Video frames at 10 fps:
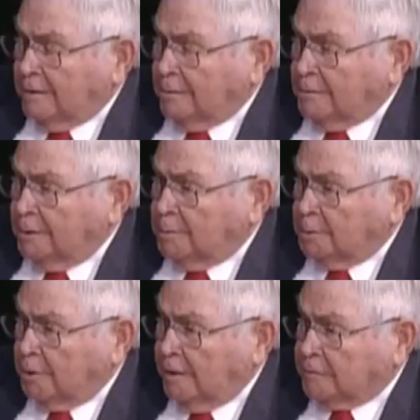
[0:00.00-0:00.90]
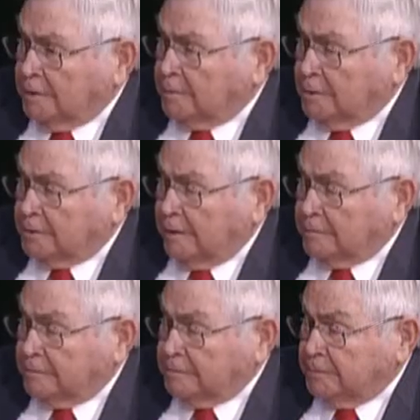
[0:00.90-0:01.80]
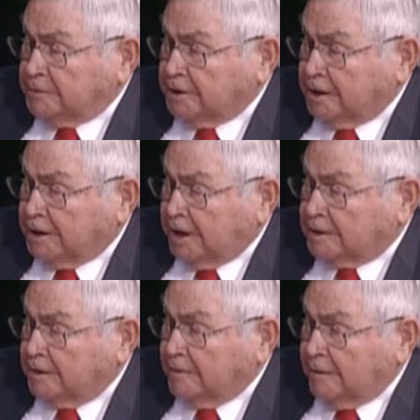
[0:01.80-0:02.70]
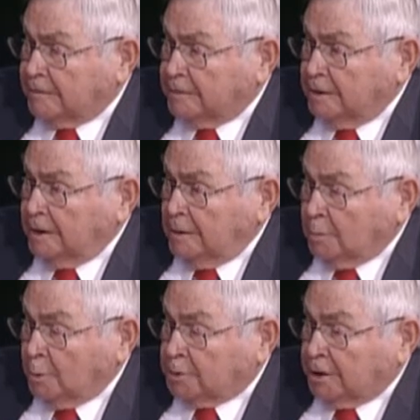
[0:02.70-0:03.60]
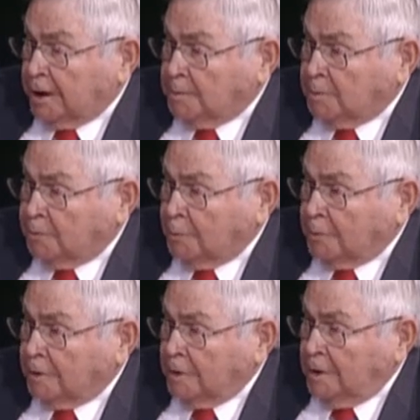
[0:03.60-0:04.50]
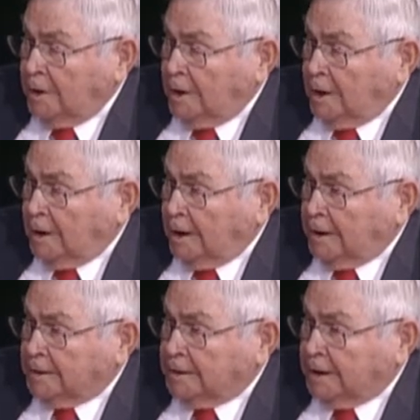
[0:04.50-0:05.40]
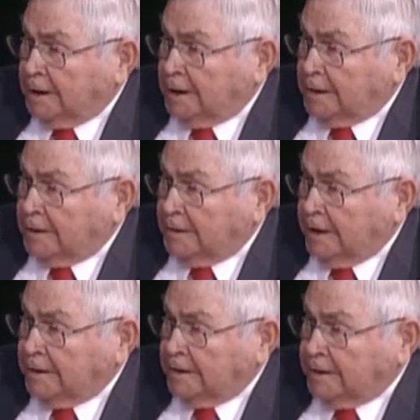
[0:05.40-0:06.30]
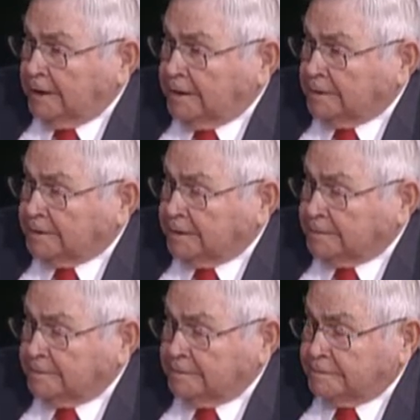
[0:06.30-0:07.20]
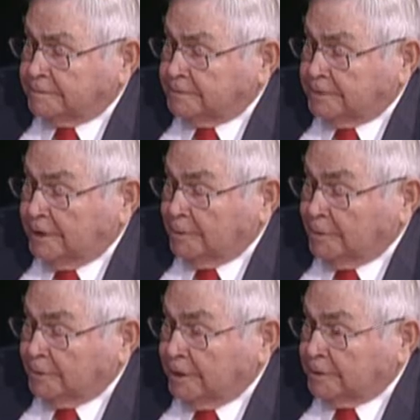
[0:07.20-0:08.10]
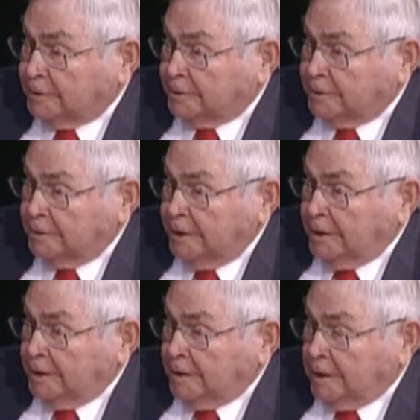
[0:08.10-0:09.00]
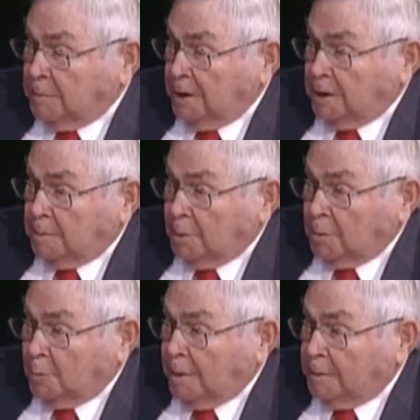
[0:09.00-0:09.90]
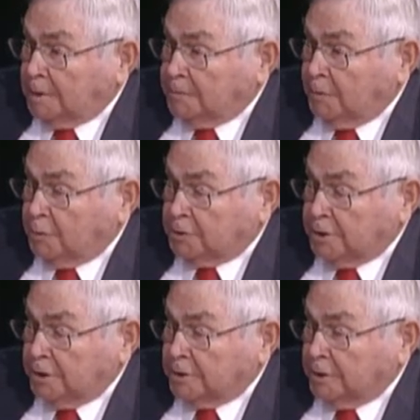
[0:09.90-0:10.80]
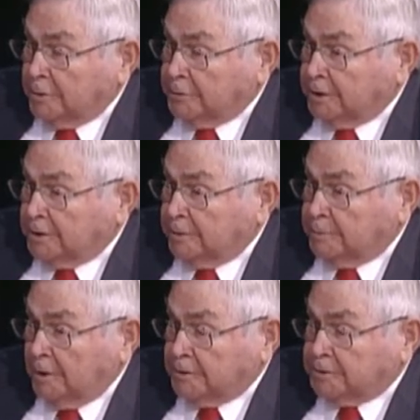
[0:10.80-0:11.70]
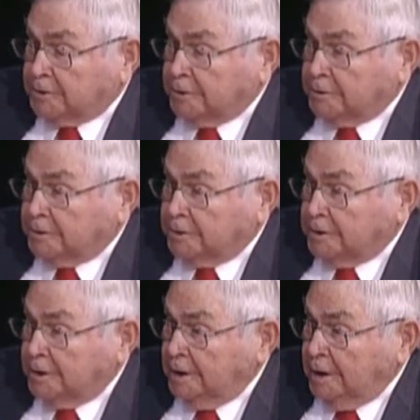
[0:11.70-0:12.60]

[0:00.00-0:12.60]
know human trafficking, because as a detective, I've worked in that before, and that is a terrible thing too. They beat up on women, force young girls into prostitution